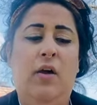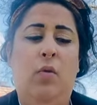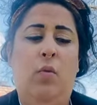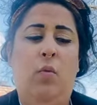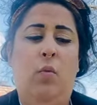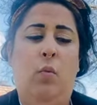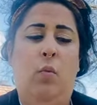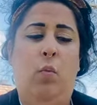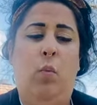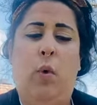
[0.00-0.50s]

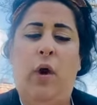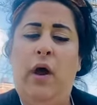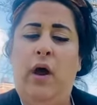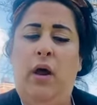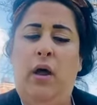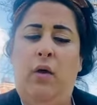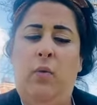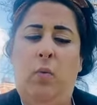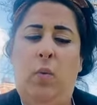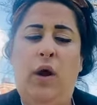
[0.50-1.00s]

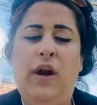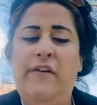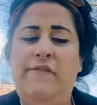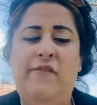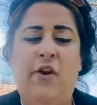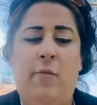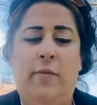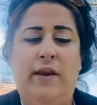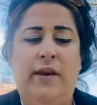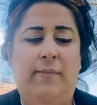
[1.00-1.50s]
Well, what if
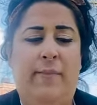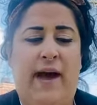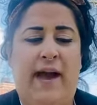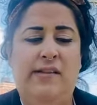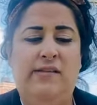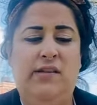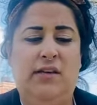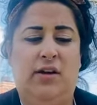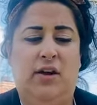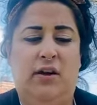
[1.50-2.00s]
nobody buys
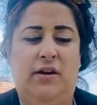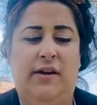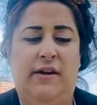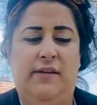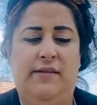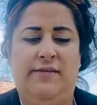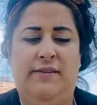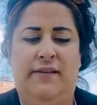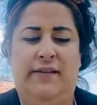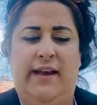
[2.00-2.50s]
the cookies?
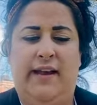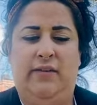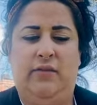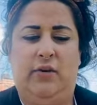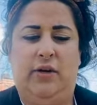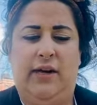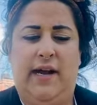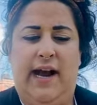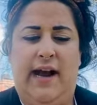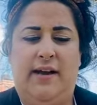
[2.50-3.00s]
The
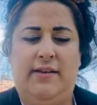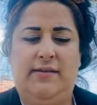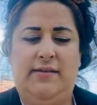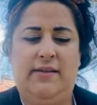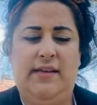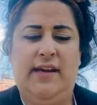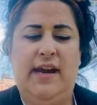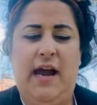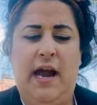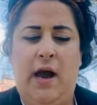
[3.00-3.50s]
landlord asked.
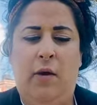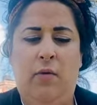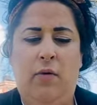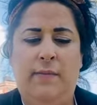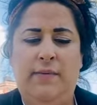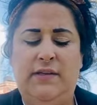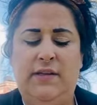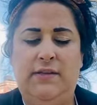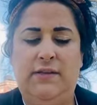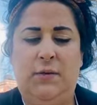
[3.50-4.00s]
Then how will
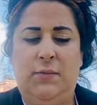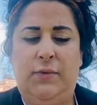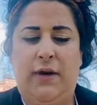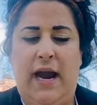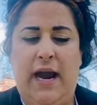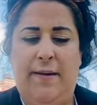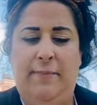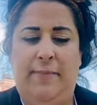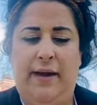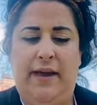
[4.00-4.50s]
Mrs.
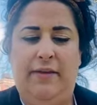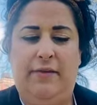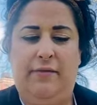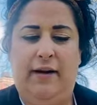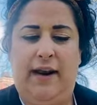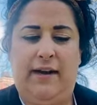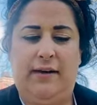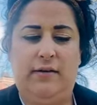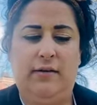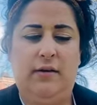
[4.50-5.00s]
O'Brien pay the
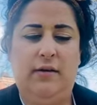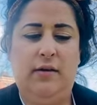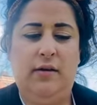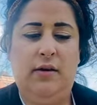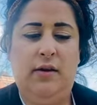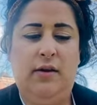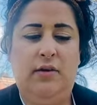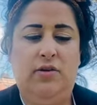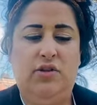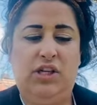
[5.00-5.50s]
rent?
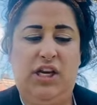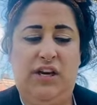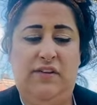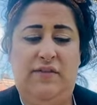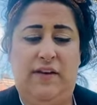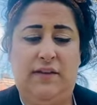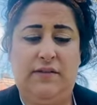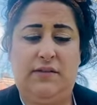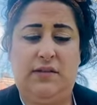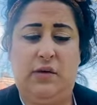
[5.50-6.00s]
Jane
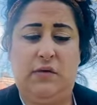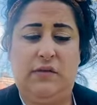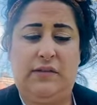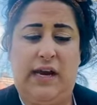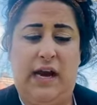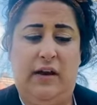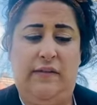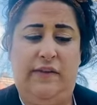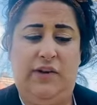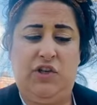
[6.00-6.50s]
felt so
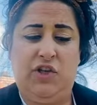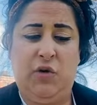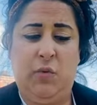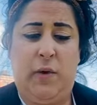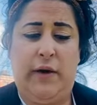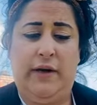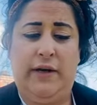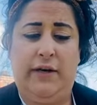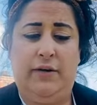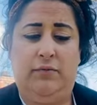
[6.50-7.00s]
scared that she
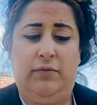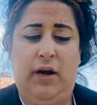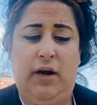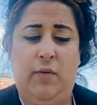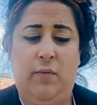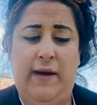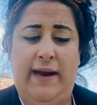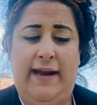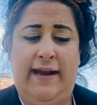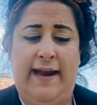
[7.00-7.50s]
wanted to run
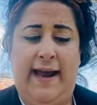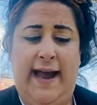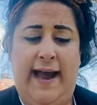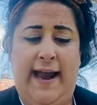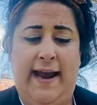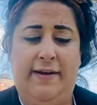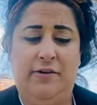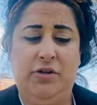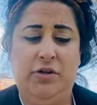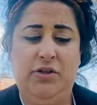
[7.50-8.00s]
away and
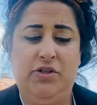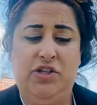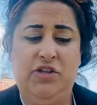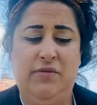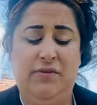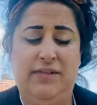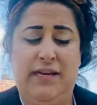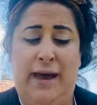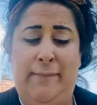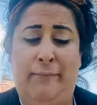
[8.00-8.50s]
hide. She
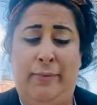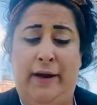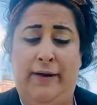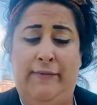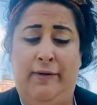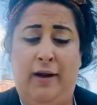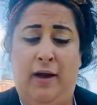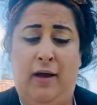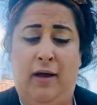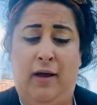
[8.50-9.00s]
was not brave at all,